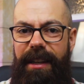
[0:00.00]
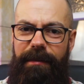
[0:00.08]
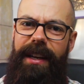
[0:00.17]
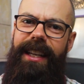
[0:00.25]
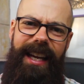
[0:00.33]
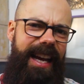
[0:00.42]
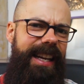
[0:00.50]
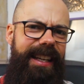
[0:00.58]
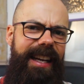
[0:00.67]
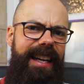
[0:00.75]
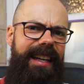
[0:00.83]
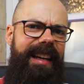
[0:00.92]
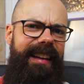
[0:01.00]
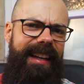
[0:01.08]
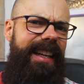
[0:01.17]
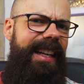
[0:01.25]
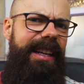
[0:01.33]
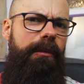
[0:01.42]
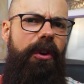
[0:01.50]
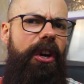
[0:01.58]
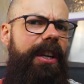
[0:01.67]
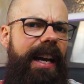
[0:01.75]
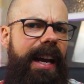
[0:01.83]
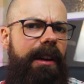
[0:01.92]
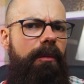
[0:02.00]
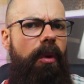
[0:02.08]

And if I can't clearly work out